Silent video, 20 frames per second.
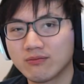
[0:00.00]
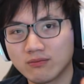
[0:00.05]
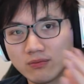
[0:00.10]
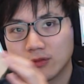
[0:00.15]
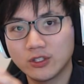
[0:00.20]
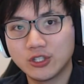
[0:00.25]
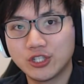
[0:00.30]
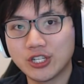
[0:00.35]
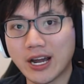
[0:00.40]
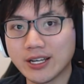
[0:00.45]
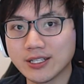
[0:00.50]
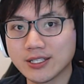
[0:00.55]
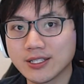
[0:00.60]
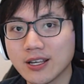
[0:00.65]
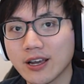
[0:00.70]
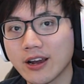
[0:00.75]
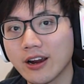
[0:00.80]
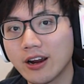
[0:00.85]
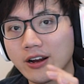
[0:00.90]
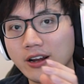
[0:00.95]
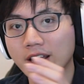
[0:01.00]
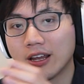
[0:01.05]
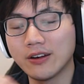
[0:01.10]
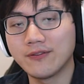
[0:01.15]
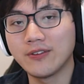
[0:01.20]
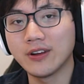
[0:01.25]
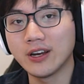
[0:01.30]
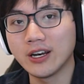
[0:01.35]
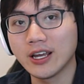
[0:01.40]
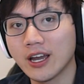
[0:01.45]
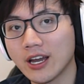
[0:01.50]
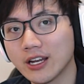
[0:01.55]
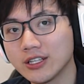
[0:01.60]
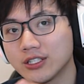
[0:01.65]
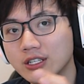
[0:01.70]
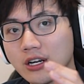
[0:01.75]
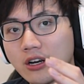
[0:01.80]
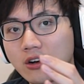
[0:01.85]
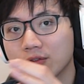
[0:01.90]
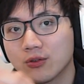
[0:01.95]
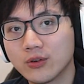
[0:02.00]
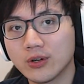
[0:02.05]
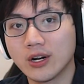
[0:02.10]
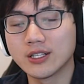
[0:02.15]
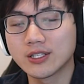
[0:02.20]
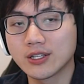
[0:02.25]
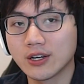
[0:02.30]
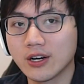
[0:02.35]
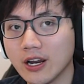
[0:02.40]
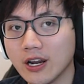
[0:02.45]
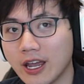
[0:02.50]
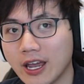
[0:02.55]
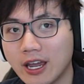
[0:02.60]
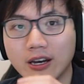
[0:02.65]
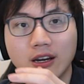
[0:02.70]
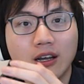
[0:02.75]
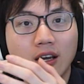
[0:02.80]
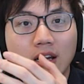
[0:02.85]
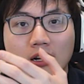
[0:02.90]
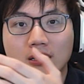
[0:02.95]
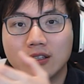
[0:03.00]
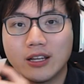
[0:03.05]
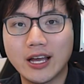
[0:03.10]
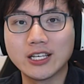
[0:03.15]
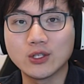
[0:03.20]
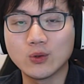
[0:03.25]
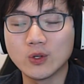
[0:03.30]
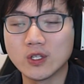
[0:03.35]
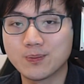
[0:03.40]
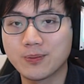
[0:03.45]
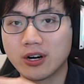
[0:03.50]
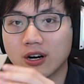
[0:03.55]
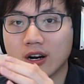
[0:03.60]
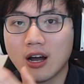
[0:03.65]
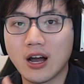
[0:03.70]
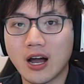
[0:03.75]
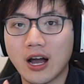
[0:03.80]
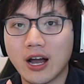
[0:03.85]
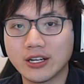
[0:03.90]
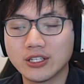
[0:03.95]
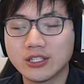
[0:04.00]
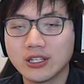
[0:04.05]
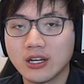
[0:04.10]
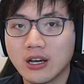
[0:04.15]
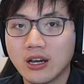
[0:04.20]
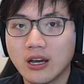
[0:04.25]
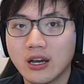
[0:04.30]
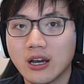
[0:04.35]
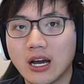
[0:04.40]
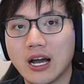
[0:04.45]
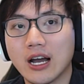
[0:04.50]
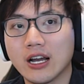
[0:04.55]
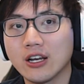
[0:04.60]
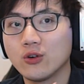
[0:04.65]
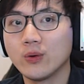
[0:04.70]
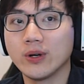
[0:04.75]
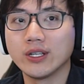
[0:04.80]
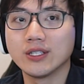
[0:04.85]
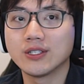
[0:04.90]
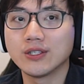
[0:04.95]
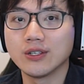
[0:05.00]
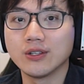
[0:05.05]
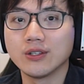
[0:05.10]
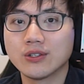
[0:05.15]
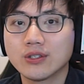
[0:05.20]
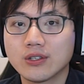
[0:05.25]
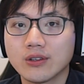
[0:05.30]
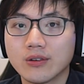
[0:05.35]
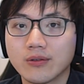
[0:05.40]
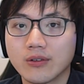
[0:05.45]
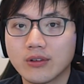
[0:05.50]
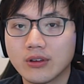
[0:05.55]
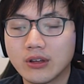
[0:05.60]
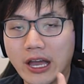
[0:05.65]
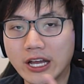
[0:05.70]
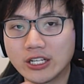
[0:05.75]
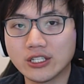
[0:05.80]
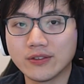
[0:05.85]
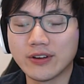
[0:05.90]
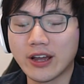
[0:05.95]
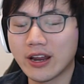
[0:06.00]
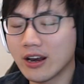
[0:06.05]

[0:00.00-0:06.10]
Giant Slayer, Infinity Edge, Runon's Hurricane, Last Whisper, Hodge, Gwynsu's, Edge of Night.